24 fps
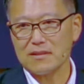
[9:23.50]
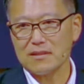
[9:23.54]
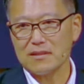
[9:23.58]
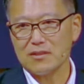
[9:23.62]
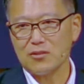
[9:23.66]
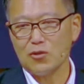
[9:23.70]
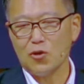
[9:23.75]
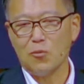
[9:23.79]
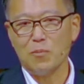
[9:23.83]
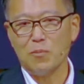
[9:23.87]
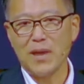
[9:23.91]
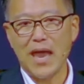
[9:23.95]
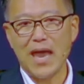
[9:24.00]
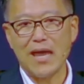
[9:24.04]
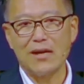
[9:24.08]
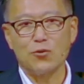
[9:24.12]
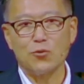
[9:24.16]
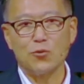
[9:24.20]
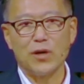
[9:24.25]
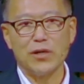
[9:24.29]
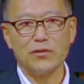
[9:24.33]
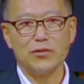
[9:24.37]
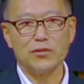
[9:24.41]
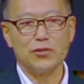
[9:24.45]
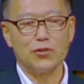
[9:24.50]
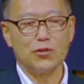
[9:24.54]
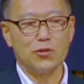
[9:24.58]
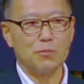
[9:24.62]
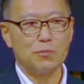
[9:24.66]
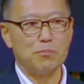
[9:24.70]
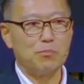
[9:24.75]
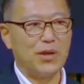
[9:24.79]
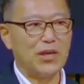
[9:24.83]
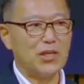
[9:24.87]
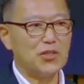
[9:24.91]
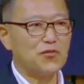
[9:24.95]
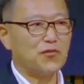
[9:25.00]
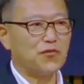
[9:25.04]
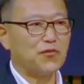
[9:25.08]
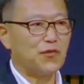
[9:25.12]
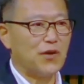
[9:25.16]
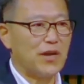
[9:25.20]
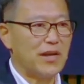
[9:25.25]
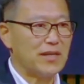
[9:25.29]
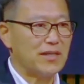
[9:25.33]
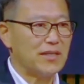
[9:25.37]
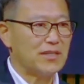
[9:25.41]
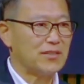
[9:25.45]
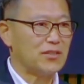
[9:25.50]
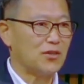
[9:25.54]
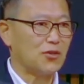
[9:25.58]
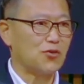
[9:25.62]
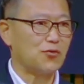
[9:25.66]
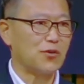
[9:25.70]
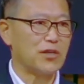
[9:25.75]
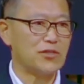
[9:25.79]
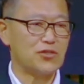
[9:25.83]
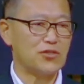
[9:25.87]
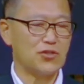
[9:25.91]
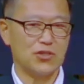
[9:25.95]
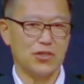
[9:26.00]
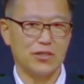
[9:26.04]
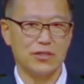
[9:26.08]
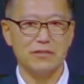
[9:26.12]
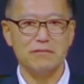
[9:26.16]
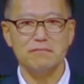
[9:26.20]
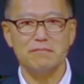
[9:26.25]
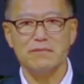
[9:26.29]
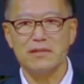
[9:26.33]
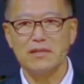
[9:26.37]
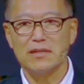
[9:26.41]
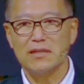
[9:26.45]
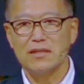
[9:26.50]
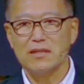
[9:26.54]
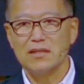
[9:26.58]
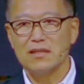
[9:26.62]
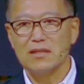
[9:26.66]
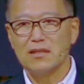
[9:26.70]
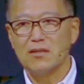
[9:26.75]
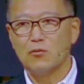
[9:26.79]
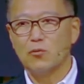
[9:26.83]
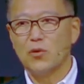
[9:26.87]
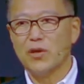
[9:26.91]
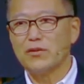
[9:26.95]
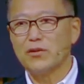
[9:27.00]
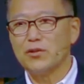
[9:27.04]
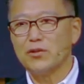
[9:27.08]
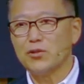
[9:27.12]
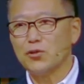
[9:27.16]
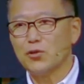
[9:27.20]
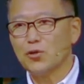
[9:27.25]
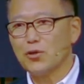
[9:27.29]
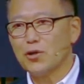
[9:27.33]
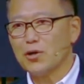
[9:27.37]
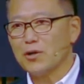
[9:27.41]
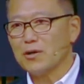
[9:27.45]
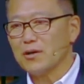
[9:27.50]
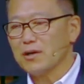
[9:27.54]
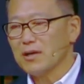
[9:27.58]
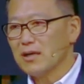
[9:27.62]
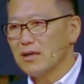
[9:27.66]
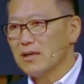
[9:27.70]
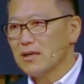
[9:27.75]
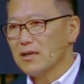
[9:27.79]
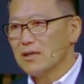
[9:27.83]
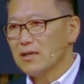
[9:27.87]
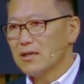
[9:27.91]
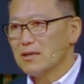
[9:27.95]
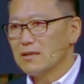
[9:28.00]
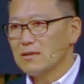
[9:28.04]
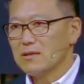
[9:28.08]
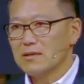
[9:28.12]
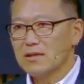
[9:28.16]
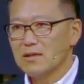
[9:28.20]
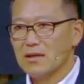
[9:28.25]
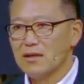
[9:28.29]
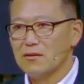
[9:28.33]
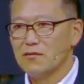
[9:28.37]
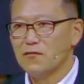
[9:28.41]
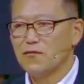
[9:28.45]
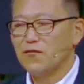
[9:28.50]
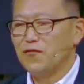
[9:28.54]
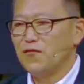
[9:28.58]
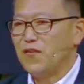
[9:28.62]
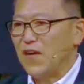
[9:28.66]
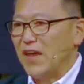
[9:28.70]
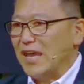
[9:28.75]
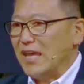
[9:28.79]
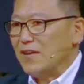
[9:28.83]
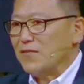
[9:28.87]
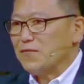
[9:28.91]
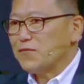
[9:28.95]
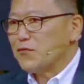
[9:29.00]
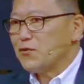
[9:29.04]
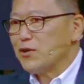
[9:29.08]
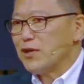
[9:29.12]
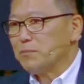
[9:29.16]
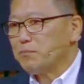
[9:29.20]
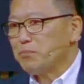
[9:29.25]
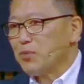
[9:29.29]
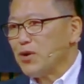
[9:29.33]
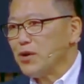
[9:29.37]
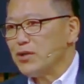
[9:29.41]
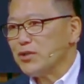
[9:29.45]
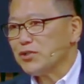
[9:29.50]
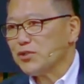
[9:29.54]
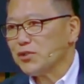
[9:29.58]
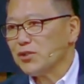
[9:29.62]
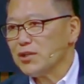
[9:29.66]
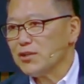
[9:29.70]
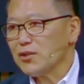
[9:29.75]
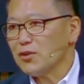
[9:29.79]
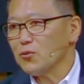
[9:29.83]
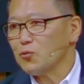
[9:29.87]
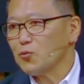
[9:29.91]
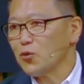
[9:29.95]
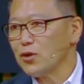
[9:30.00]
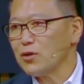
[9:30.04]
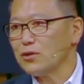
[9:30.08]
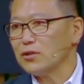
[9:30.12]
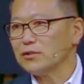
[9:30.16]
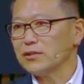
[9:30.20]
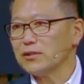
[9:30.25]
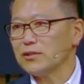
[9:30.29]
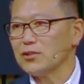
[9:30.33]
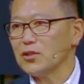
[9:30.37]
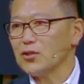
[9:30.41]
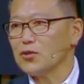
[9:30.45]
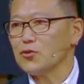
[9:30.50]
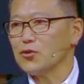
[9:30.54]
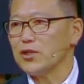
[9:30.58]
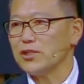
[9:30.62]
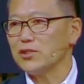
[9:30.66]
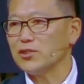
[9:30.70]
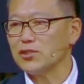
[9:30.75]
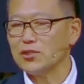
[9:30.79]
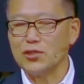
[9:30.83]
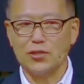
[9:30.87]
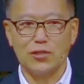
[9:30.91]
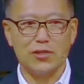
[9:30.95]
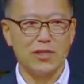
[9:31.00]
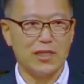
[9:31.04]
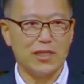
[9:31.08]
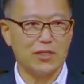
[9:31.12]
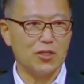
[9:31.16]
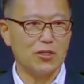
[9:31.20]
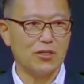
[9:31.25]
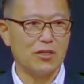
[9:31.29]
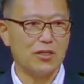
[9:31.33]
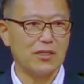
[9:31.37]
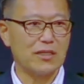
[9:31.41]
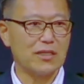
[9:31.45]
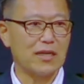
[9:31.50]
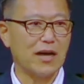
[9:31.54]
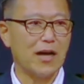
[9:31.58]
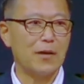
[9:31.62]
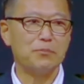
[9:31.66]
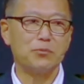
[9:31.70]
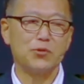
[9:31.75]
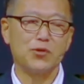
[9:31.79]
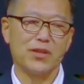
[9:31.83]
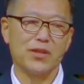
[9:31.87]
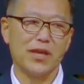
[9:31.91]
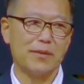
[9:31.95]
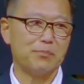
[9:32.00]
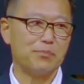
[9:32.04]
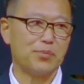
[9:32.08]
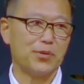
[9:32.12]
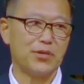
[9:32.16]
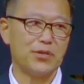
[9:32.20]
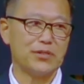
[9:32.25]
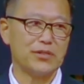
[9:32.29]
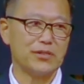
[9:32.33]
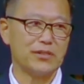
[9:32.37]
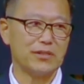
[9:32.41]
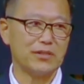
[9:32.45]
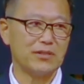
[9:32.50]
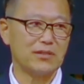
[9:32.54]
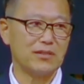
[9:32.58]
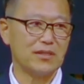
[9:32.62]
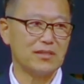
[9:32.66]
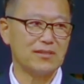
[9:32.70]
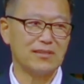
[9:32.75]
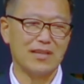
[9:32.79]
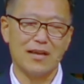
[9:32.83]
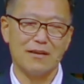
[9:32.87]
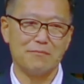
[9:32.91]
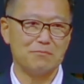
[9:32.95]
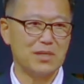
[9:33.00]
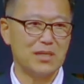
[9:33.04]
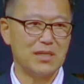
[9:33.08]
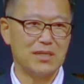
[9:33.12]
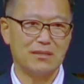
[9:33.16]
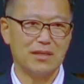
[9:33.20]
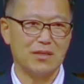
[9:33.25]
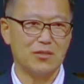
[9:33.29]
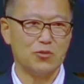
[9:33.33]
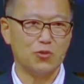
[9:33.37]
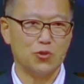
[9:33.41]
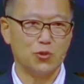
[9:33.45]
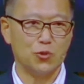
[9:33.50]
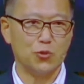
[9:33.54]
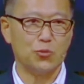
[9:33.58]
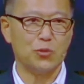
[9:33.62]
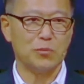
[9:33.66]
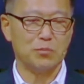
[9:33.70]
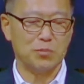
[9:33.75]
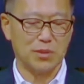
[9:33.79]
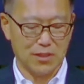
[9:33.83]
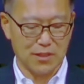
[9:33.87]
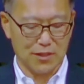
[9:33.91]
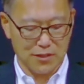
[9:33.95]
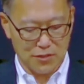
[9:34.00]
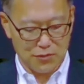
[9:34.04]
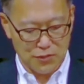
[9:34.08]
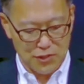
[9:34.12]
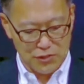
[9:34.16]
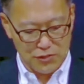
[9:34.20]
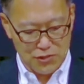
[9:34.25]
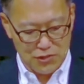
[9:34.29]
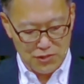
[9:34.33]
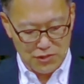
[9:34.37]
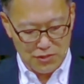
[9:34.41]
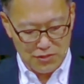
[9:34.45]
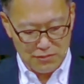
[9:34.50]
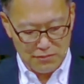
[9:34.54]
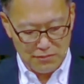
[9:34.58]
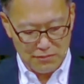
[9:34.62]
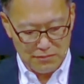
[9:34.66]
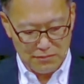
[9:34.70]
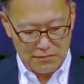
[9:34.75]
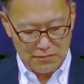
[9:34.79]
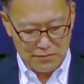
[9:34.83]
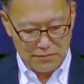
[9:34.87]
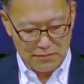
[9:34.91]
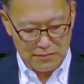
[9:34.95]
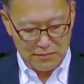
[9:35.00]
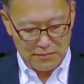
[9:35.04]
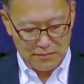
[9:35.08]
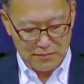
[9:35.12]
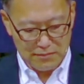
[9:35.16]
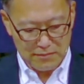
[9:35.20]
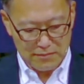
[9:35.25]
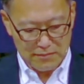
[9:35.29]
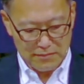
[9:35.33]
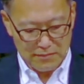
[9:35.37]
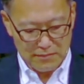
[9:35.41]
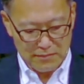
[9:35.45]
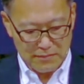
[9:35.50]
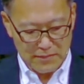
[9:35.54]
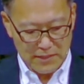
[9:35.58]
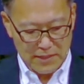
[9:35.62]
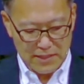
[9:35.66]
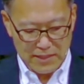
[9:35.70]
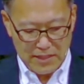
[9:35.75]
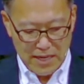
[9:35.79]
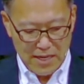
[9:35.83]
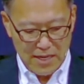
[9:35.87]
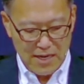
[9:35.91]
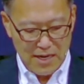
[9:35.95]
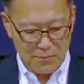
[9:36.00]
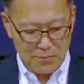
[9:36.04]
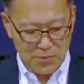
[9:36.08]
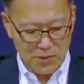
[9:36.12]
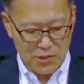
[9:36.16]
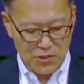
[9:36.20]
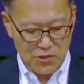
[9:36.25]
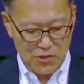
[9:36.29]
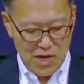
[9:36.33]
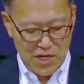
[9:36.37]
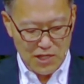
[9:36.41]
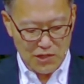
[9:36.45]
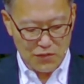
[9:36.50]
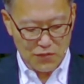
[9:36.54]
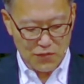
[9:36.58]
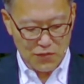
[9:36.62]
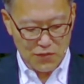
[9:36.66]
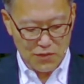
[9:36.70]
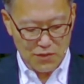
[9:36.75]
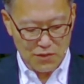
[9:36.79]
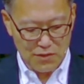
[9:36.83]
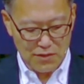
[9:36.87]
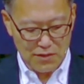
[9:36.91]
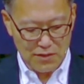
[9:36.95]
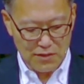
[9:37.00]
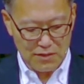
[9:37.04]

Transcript: No matter whether your best friend is a Christian, whether your favorite person in the world is a Christian and you look up to that person, does not mean that you would be a Christian. It cannot be transferred.